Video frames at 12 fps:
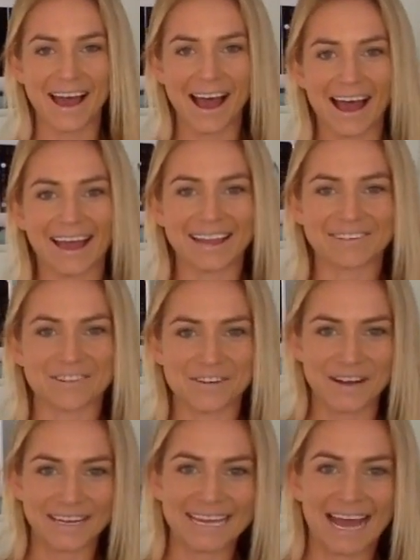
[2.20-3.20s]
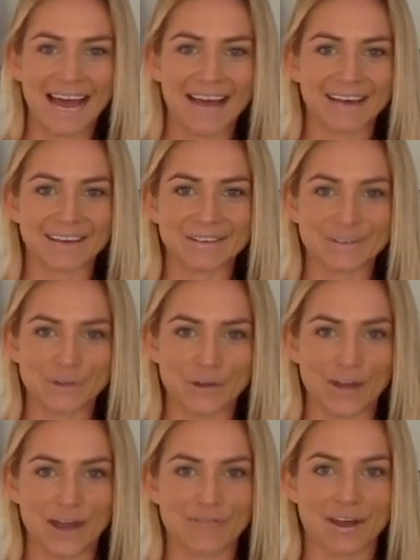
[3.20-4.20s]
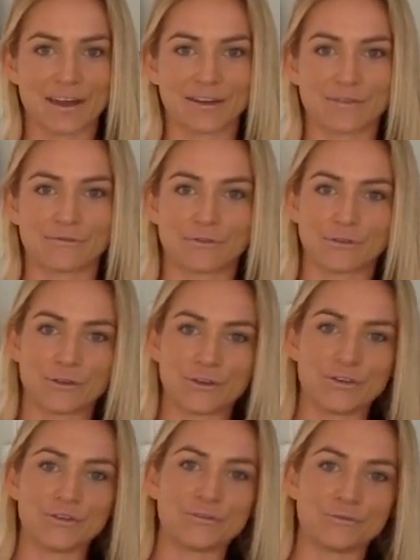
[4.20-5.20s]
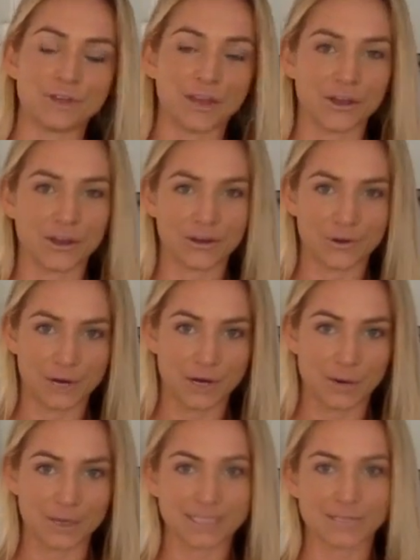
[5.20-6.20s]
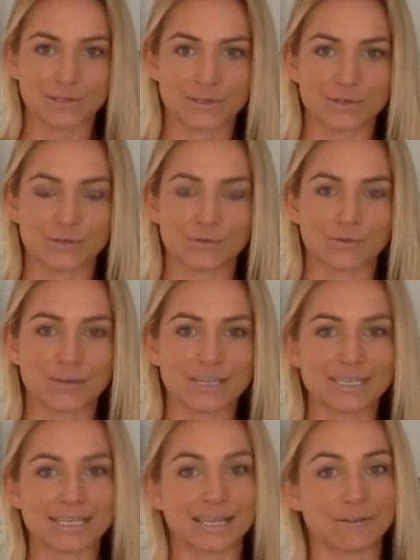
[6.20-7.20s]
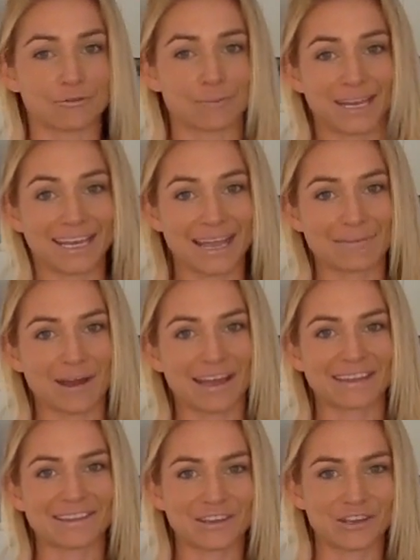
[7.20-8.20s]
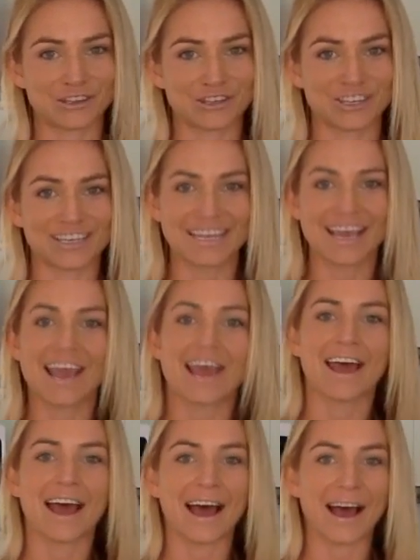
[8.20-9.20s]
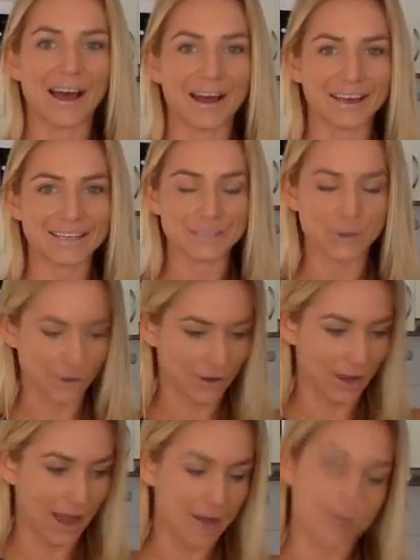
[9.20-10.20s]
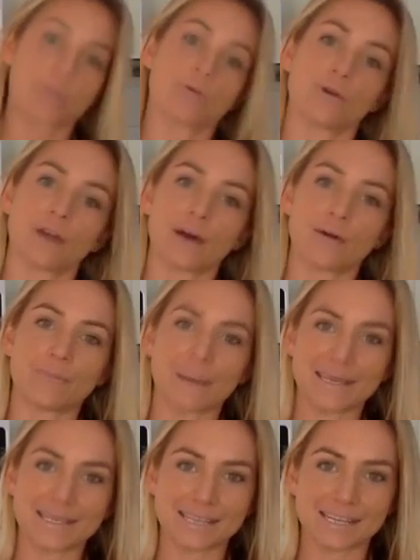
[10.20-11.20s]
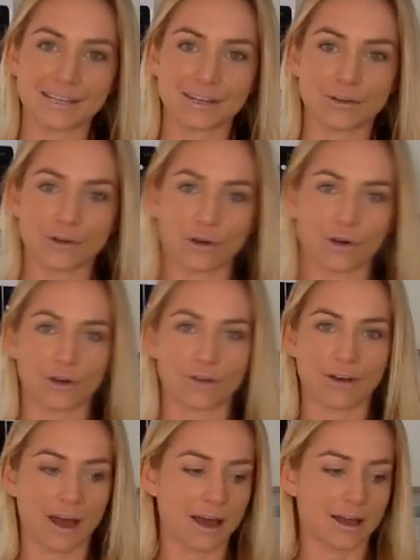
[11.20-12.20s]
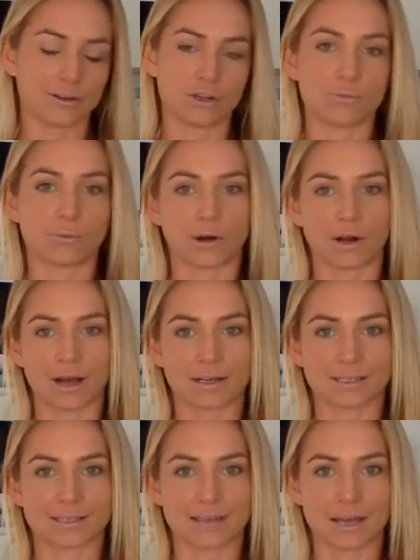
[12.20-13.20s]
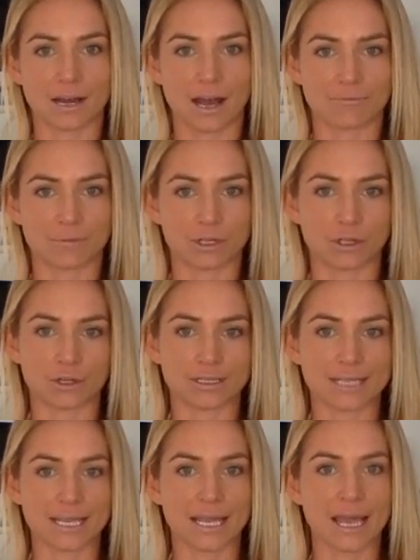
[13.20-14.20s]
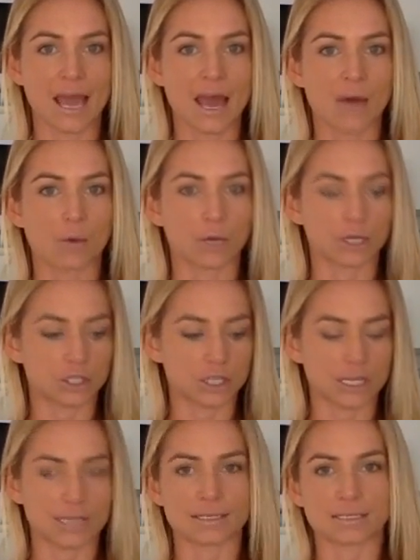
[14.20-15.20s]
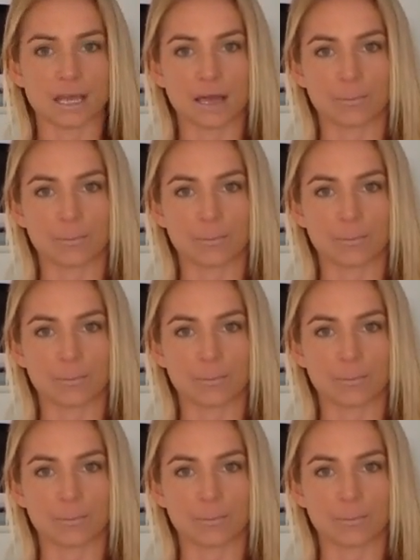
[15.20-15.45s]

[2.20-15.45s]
Hi everyone. So I've had a few video requests recently for me to get back in the kitchen. So I thought I would basically go over a new product that I've been using, which is